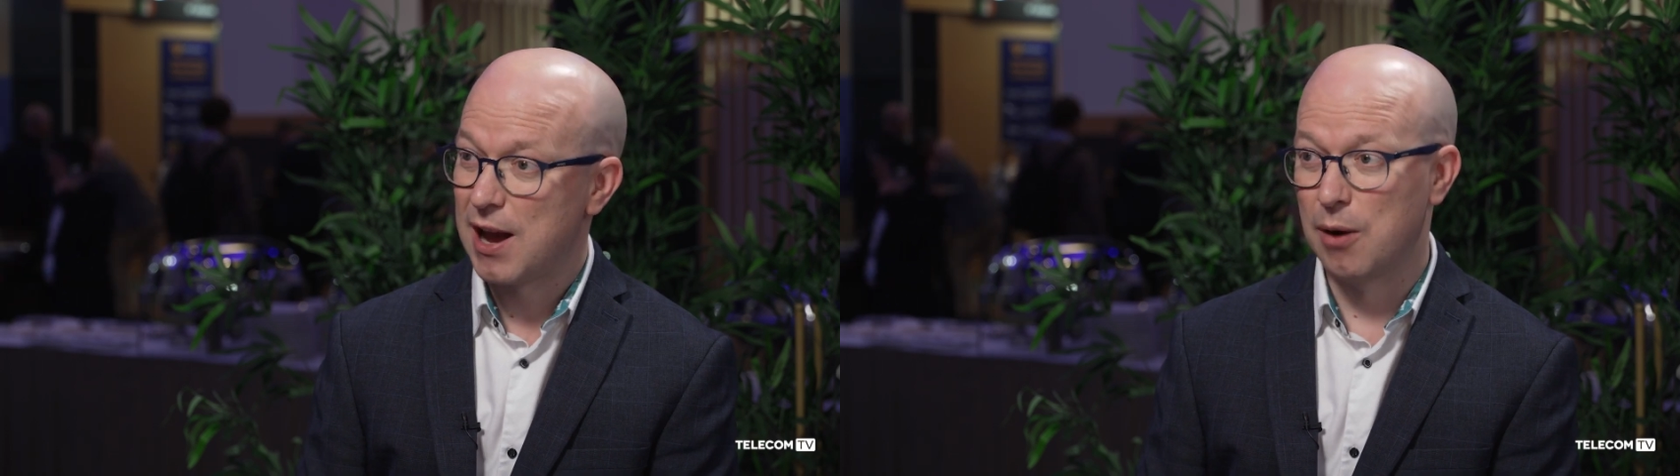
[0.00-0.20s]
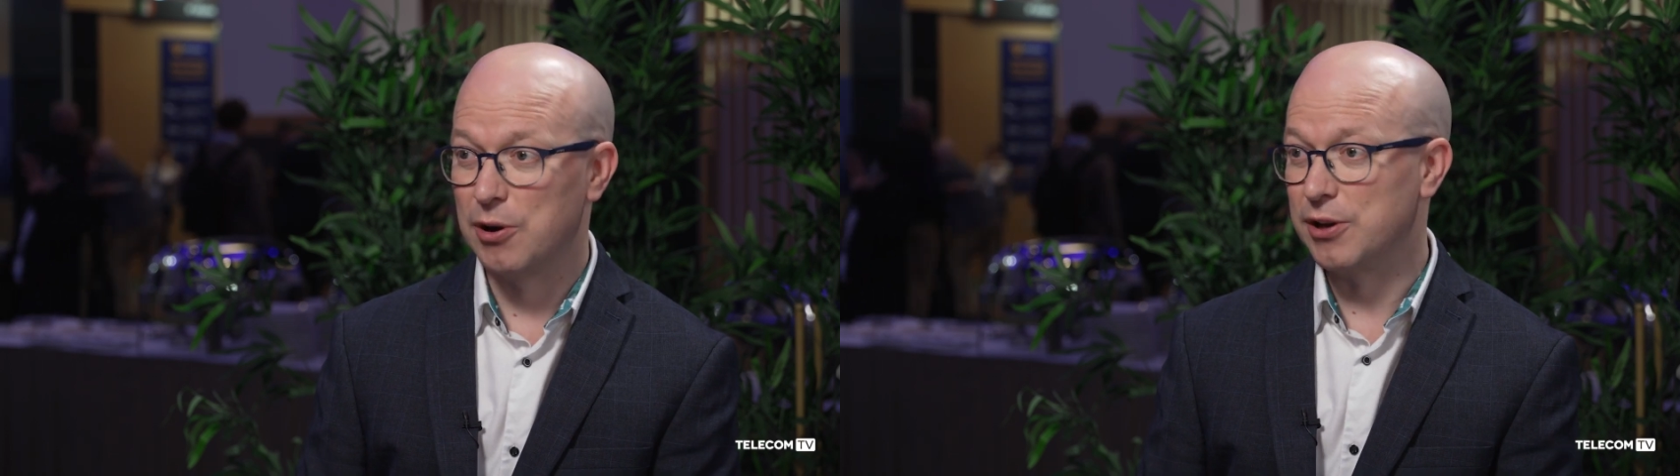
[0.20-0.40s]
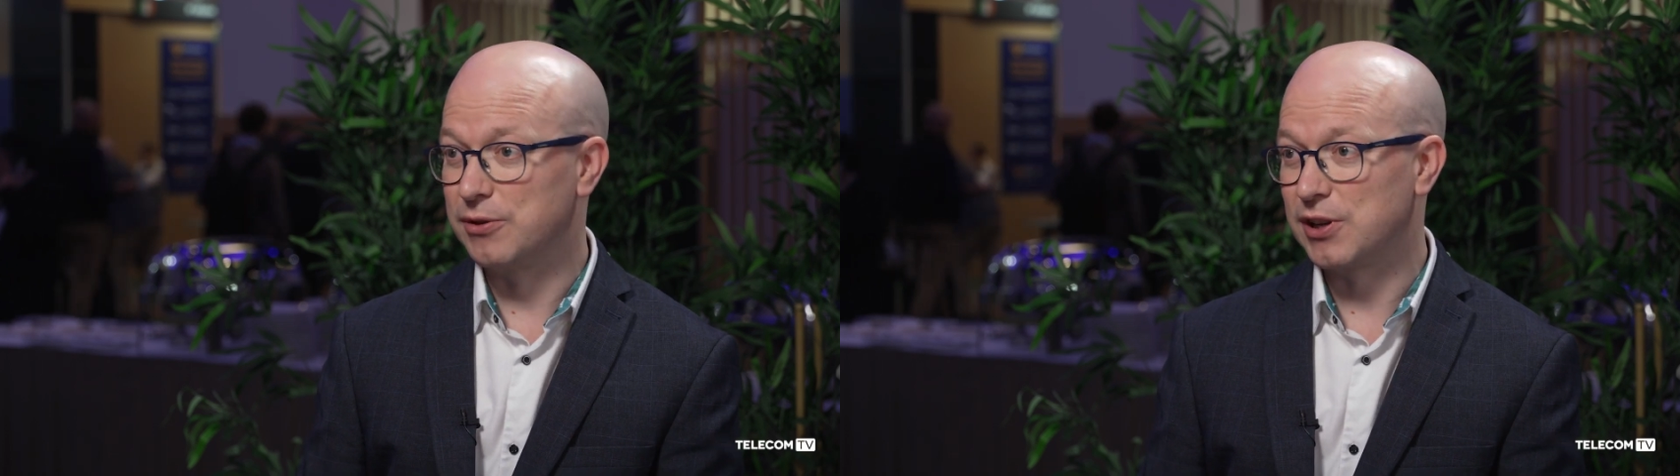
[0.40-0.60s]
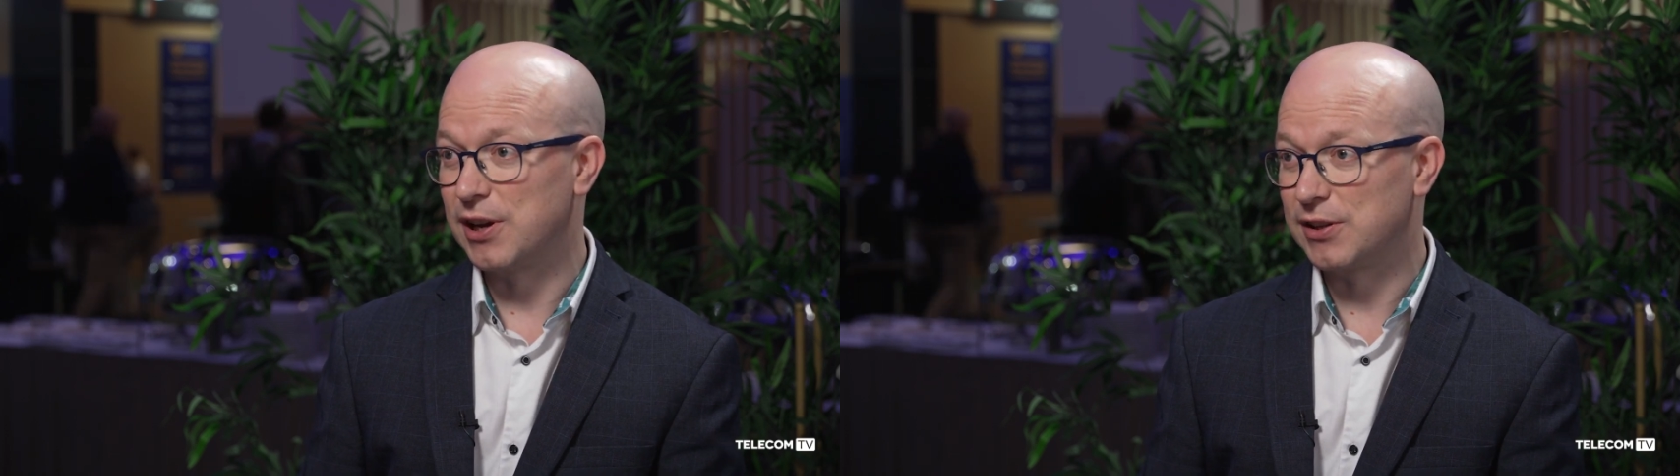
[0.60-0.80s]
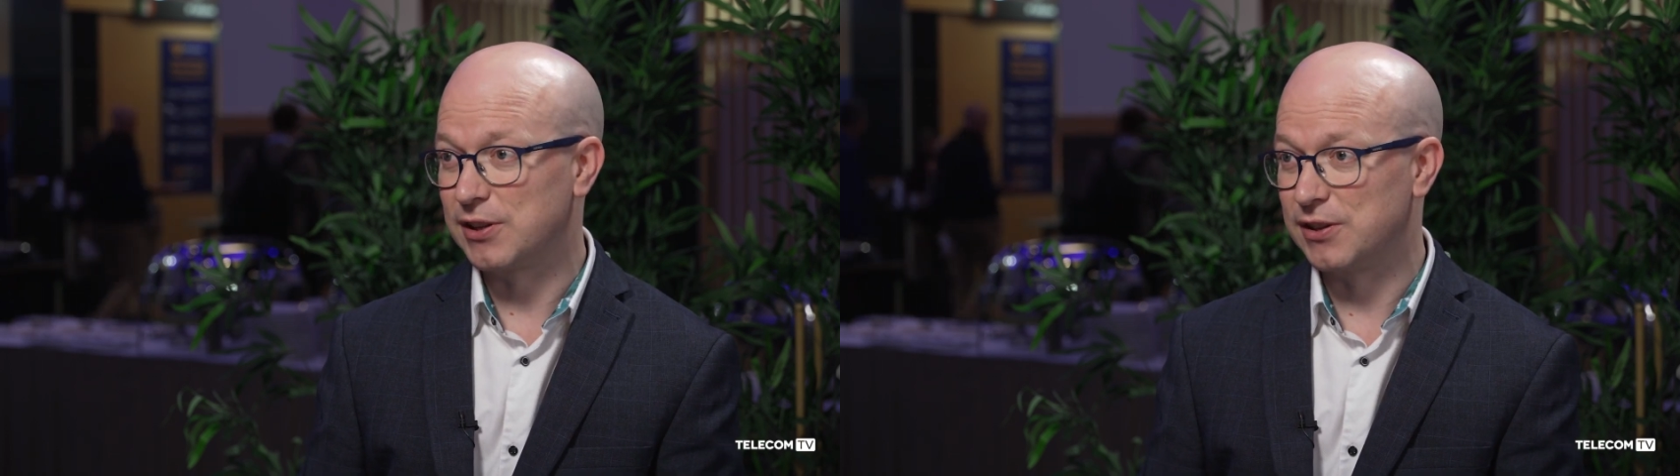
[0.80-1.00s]
our use
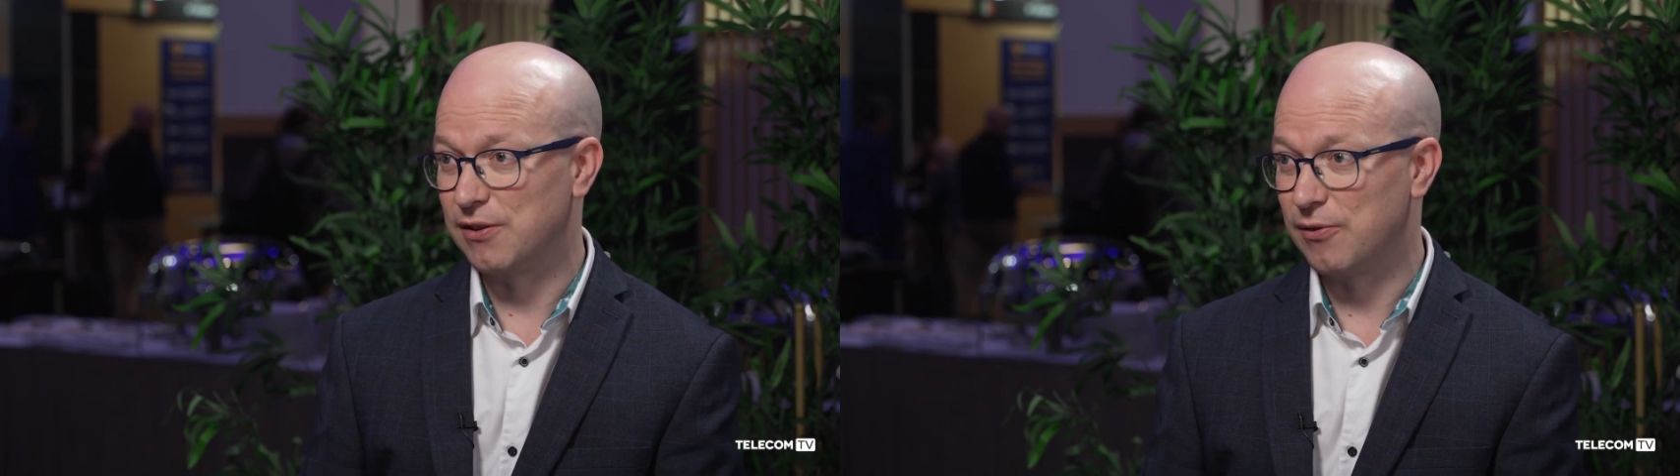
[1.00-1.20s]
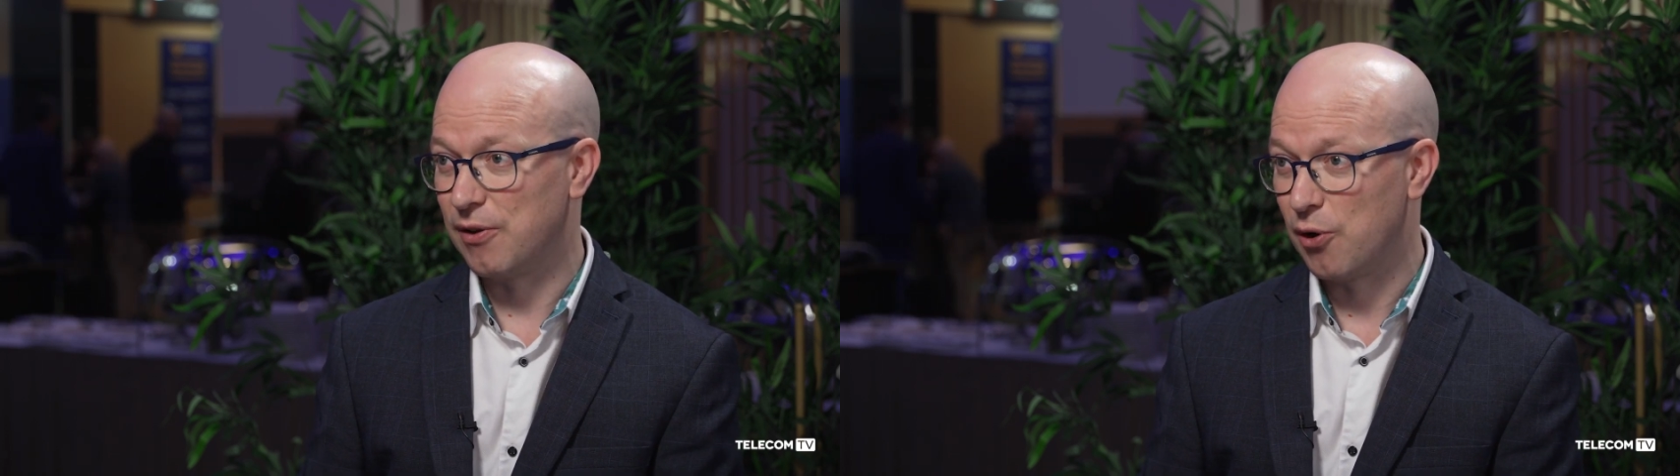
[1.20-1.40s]
cases have,